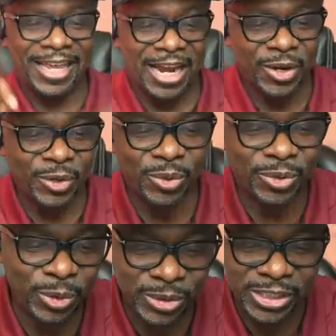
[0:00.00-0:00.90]
And I know you
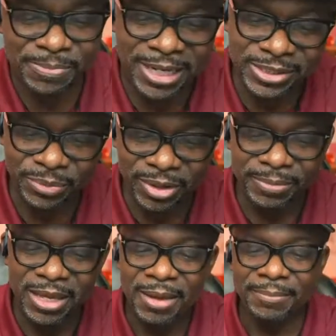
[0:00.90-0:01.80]
you just messing
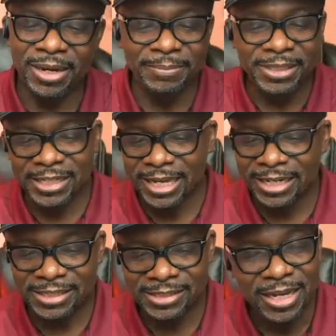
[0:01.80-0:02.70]
with me, but let me say
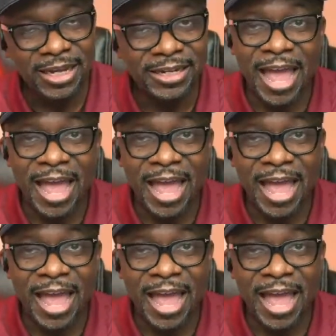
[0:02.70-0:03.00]
this: